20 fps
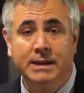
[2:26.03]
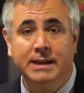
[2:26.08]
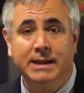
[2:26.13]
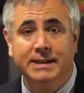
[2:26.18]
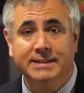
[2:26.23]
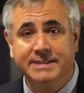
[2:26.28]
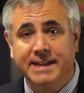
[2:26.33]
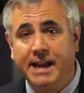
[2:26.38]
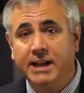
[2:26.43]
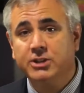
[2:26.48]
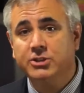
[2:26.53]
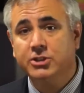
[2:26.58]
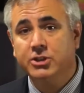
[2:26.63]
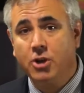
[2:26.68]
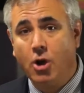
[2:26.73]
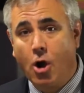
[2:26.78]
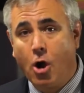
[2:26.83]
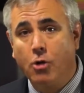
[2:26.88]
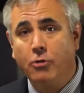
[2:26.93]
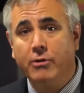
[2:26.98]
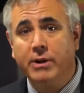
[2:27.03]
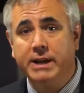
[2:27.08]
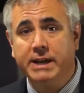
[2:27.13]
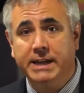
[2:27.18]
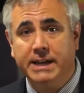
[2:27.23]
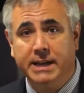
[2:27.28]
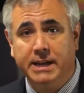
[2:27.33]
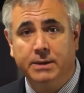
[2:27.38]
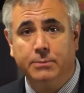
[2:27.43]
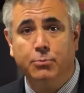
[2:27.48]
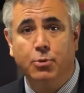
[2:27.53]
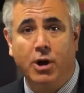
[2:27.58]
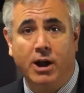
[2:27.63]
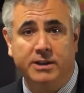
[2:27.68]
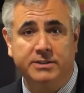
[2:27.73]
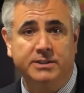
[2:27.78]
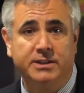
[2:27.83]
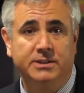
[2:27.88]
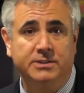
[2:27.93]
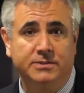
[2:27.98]
It's actually already in
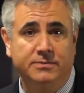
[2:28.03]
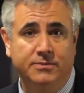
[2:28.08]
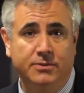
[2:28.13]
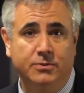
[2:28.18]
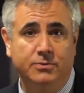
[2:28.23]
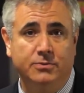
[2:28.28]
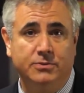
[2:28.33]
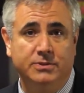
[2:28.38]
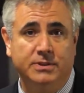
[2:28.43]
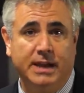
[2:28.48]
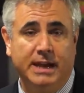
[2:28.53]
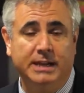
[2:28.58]
processed foods,